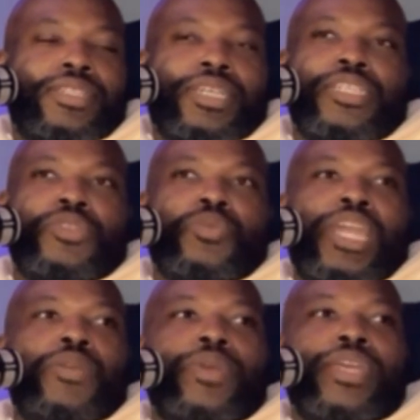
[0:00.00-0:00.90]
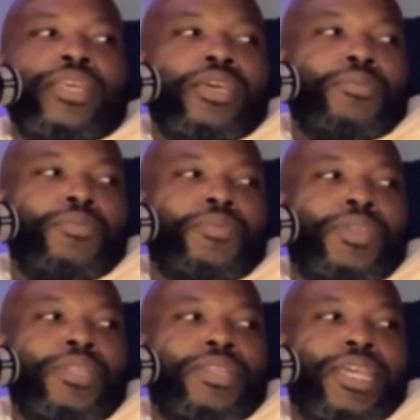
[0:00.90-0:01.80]
Cousin Ray them
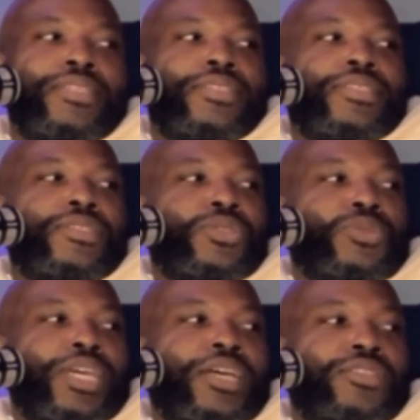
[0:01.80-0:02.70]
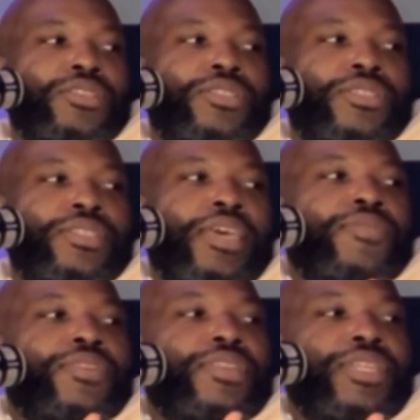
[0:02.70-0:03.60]
been dead since
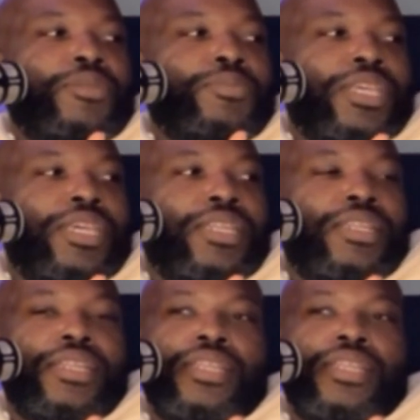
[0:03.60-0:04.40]
2007. You know what I'm saying?